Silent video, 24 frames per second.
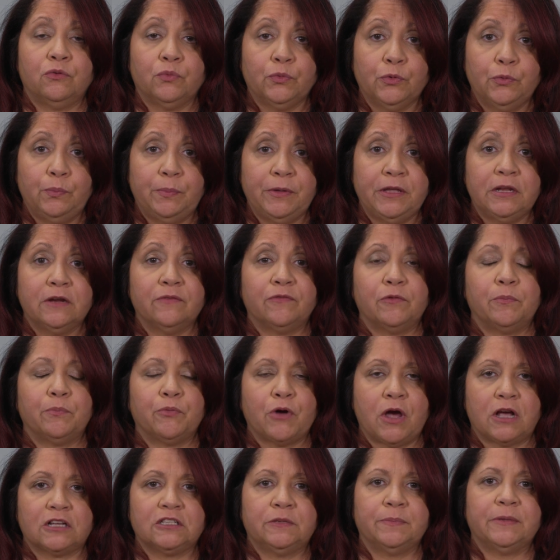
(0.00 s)
grouping of
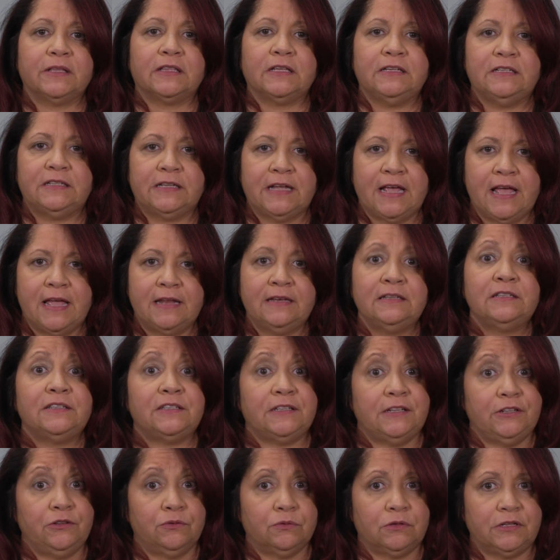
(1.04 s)
approximately 10
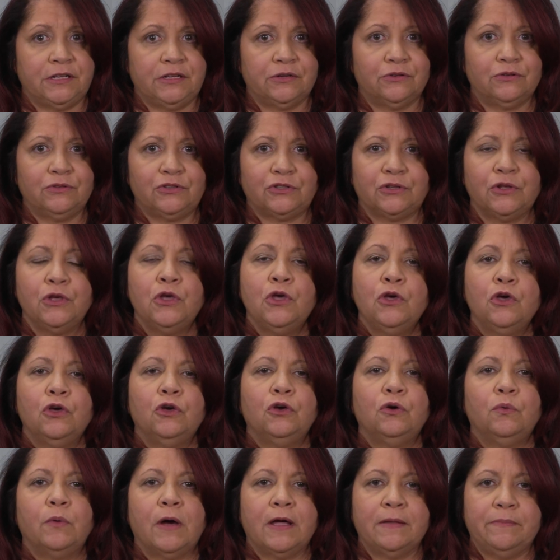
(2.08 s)
senior leaders
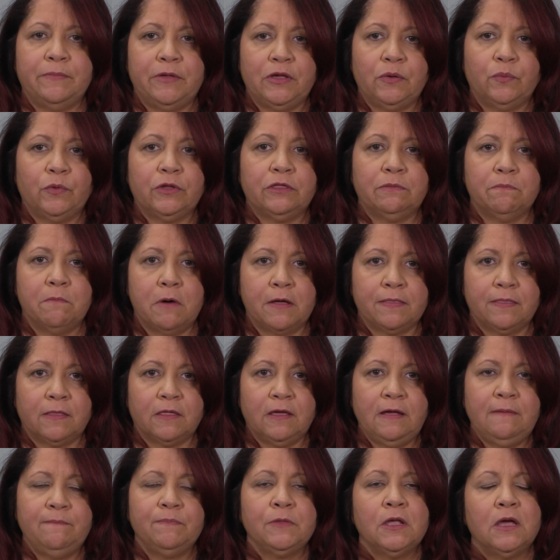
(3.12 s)
who I meet with
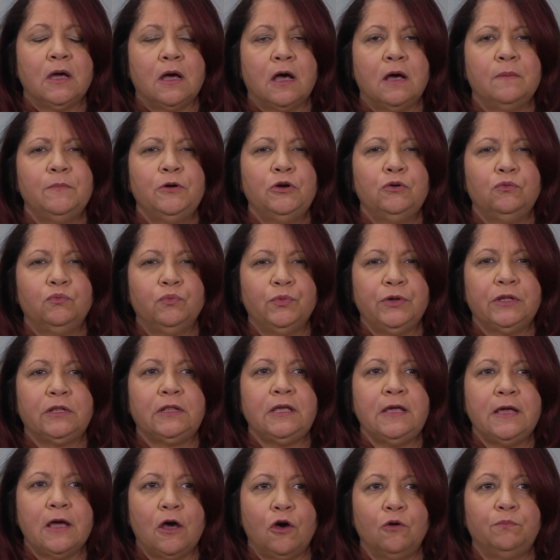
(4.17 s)
monthly, who
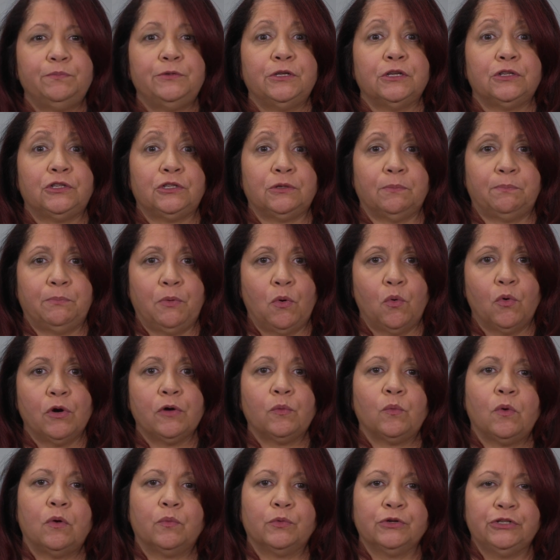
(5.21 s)
really help to
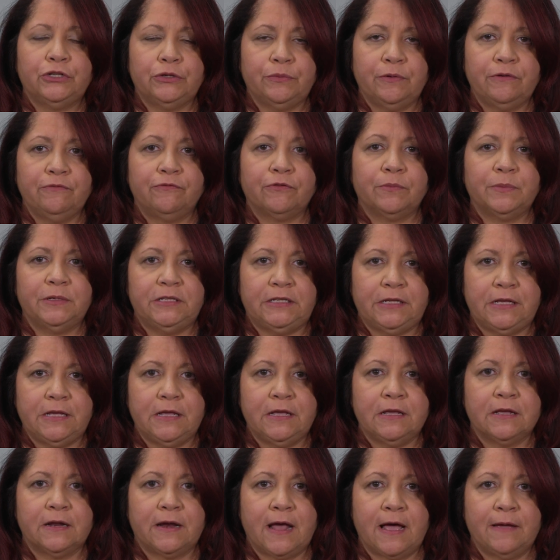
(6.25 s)
support what we're doing from a
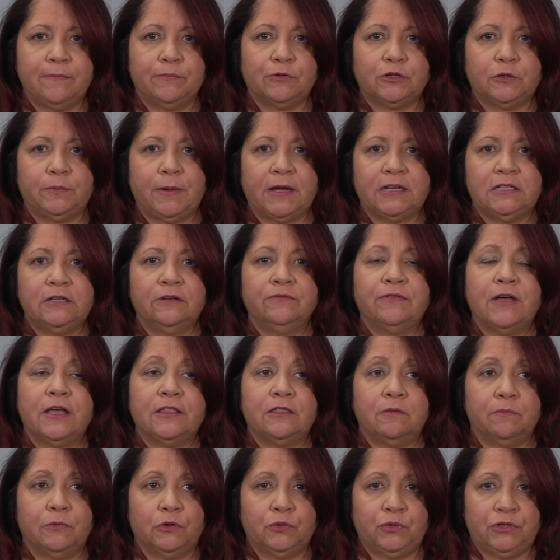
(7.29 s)
DE&I perspective
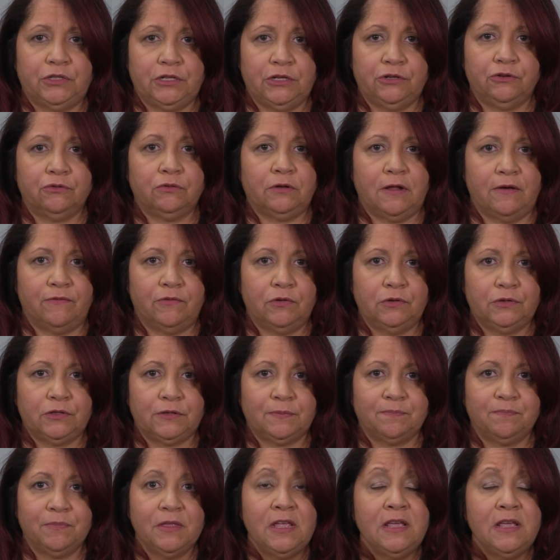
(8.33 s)
at the most senior
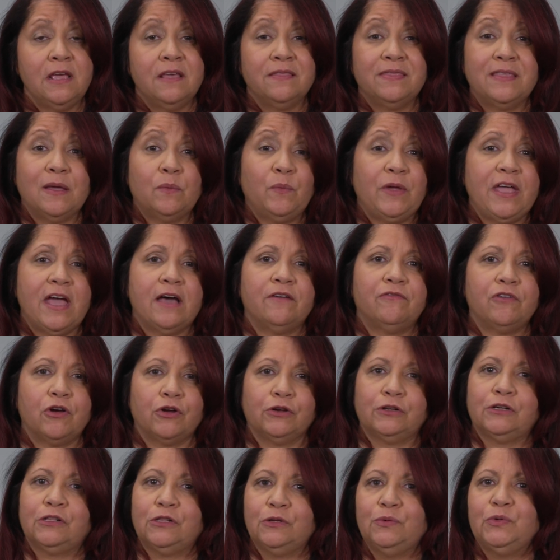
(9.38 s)
levels. Then we have
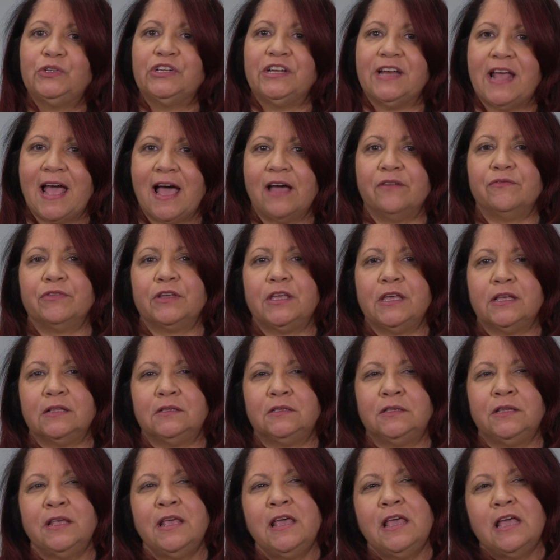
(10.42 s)
our inclusion
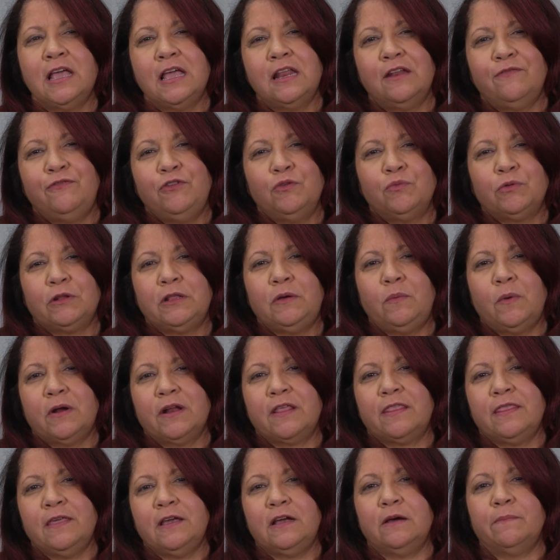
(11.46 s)
advocates. And if you really
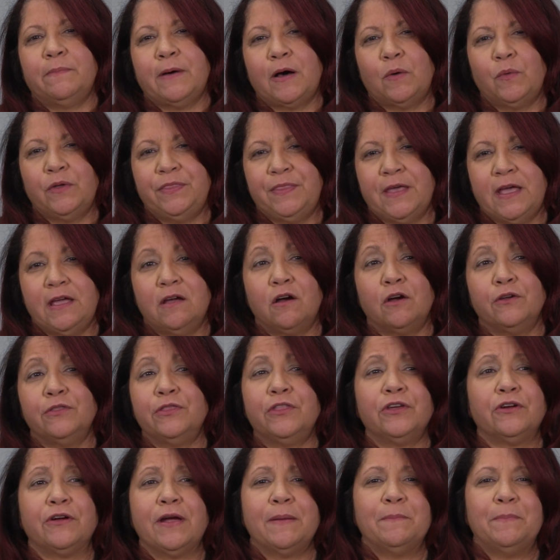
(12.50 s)
want to think about what they are,
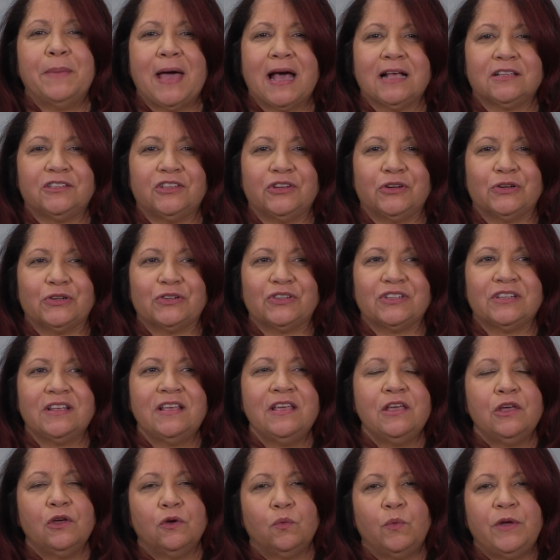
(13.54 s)
they're ambassadors.
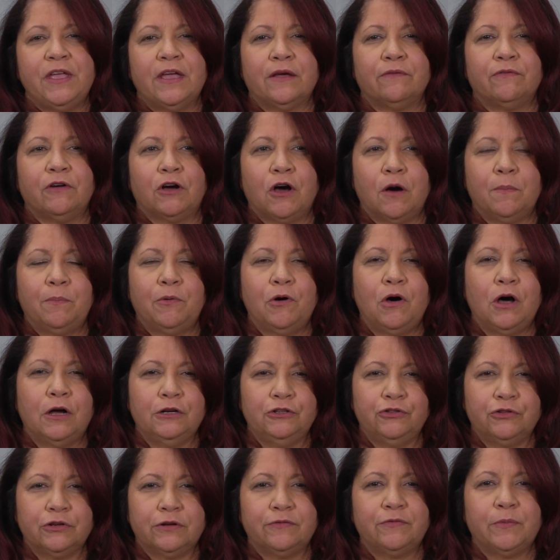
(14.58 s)
We have a couple
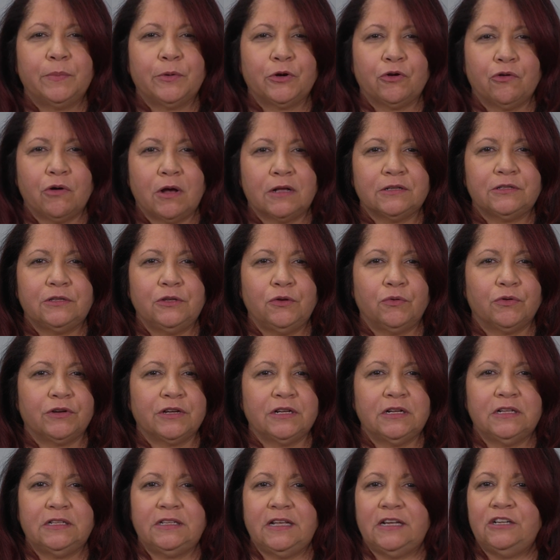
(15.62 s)
hundred of them across the
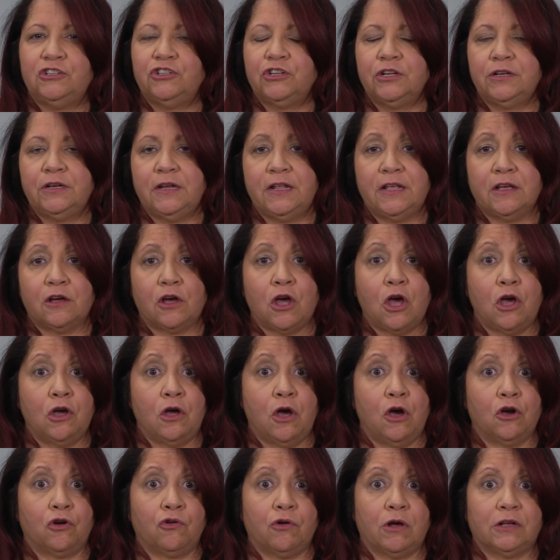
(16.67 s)
organization,
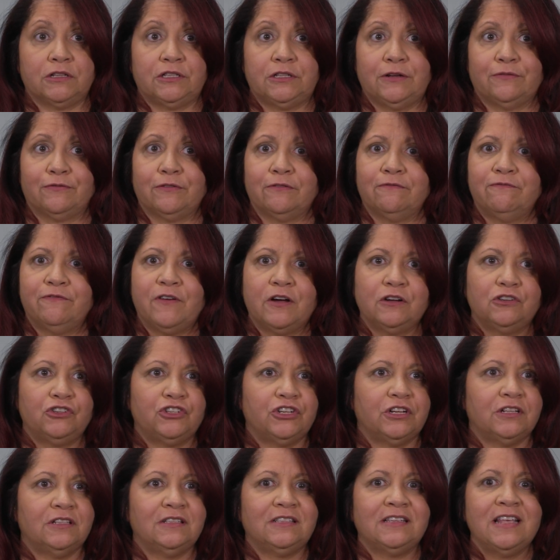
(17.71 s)
across different
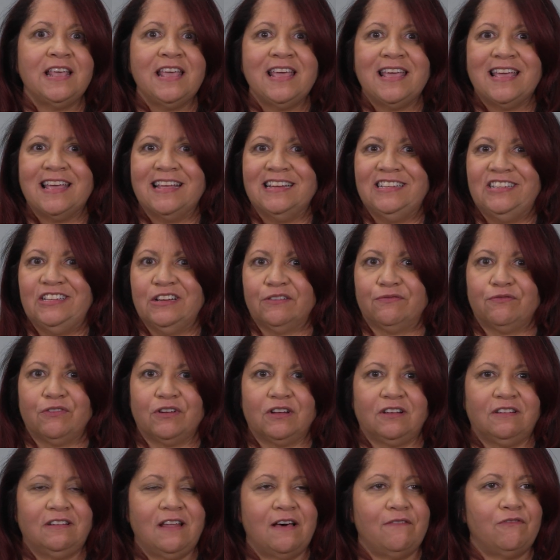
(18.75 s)
functions, in
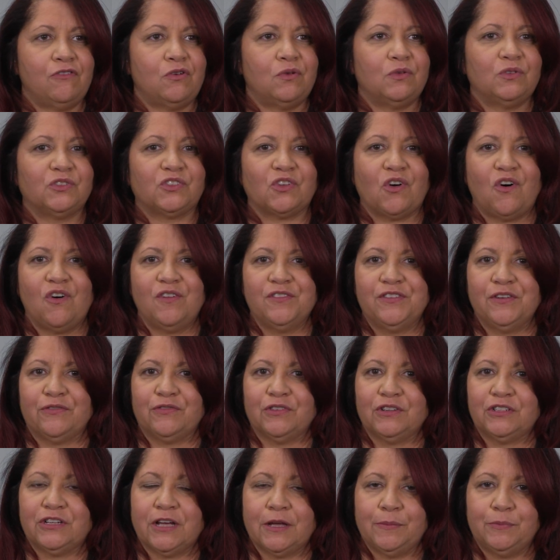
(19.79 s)
different levels, all
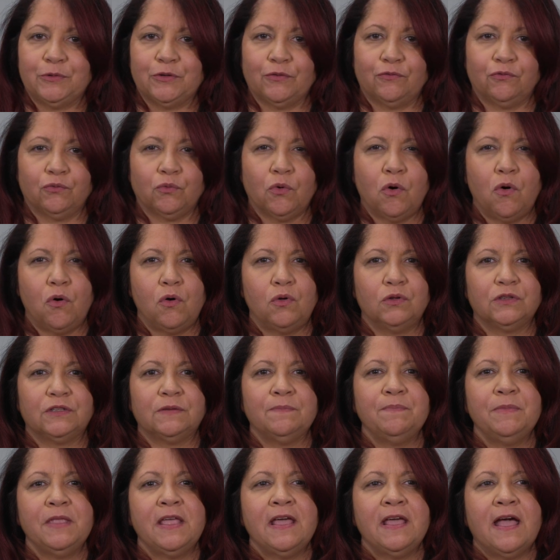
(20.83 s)
different types of
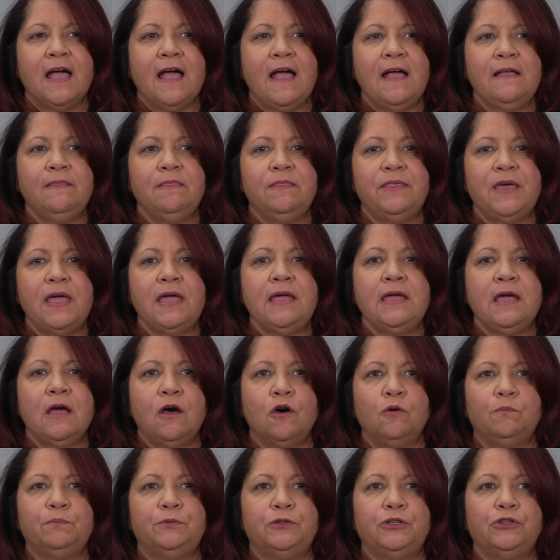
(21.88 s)
roles, and they
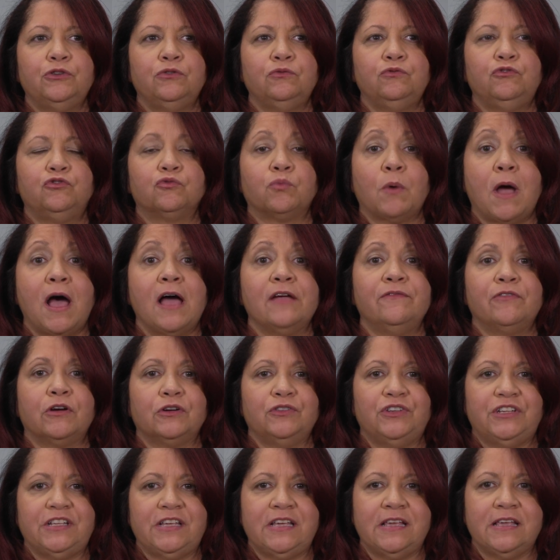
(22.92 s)
help to drive
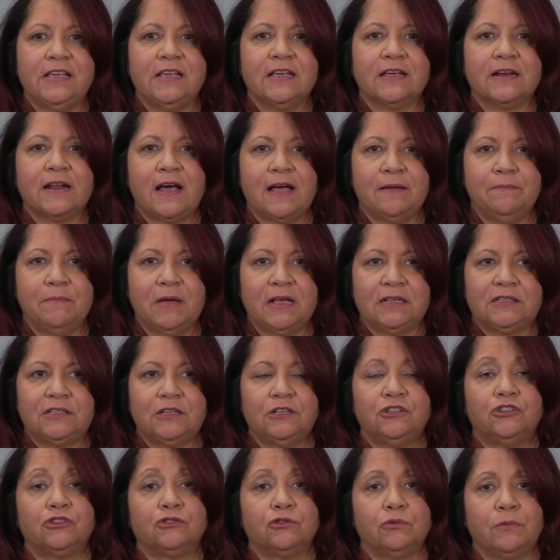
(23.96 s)
our DE&I
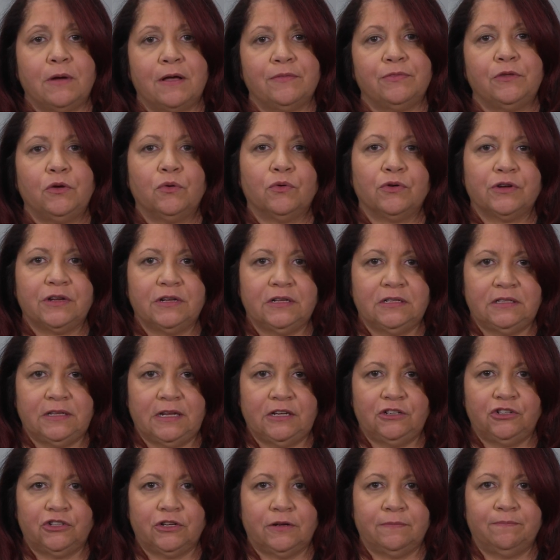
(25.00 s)
message throughout the
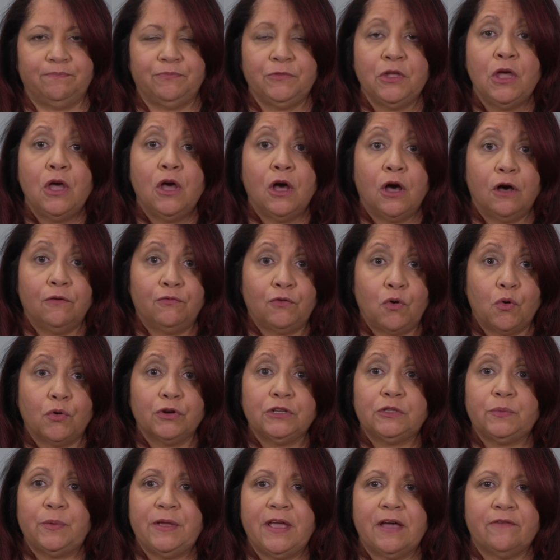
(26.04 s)
organization. Of
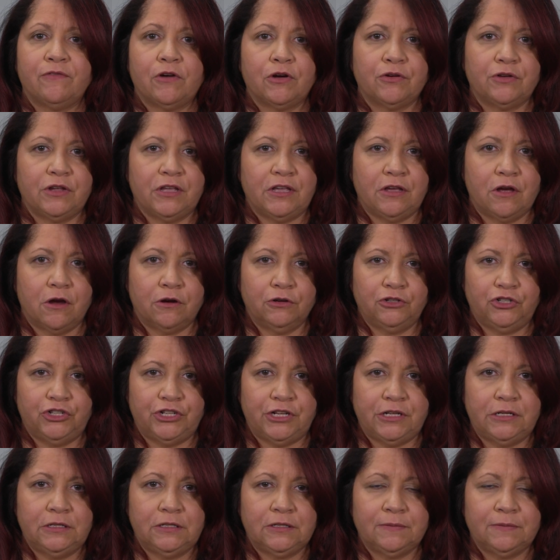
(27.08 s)
course, we have our
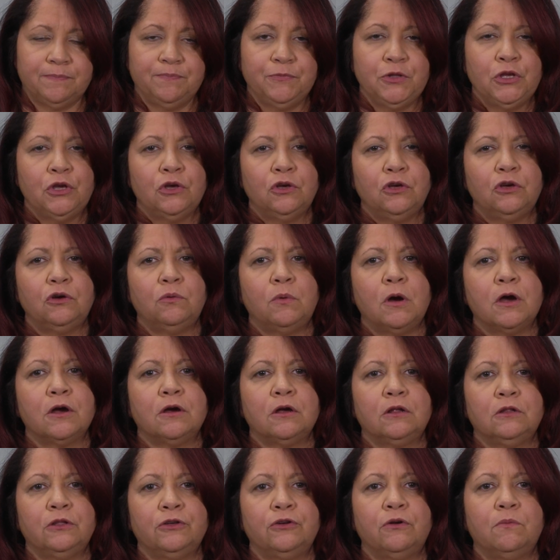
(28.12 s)
ERGs, who are
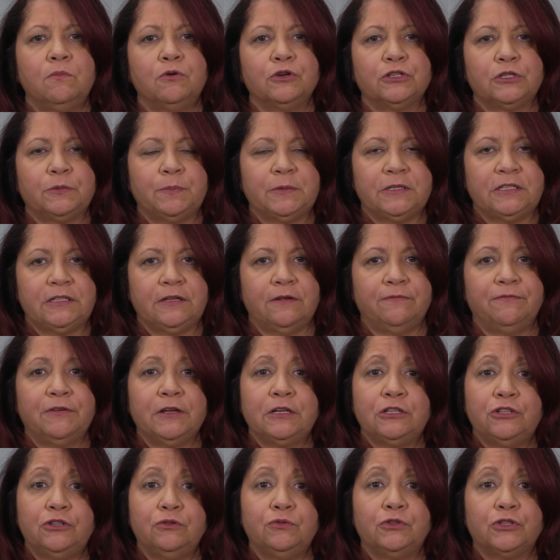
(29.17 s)
a little more
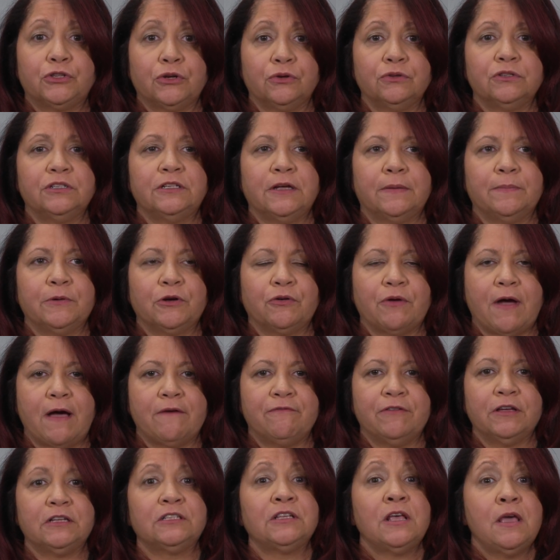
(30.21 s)
specific to certain
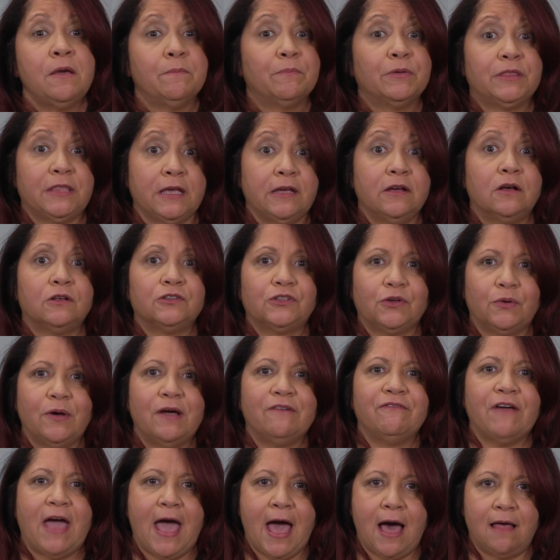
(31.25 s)
demographics, but they also
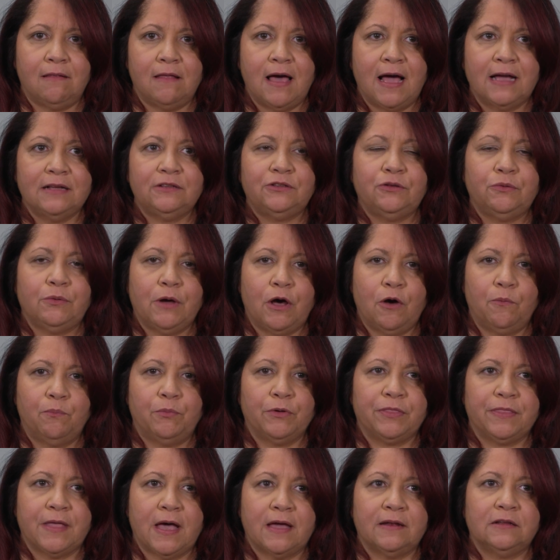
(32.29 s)
have allies who help
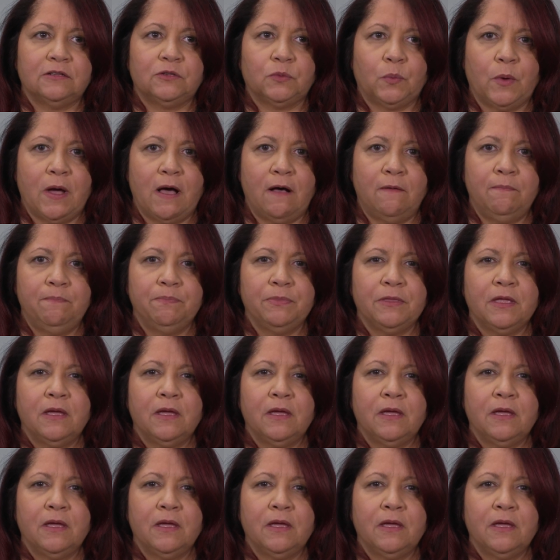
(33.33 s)
with that as well.